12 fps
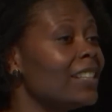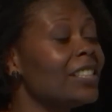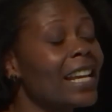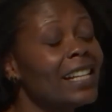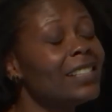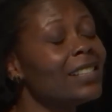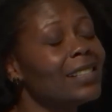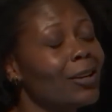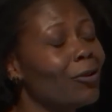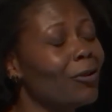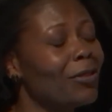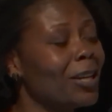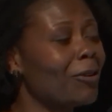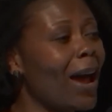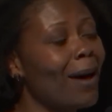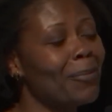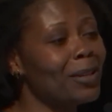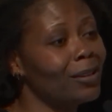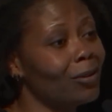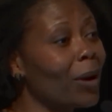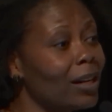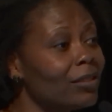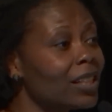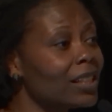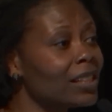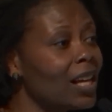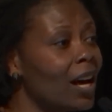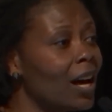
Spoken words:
and changes that are happening around us,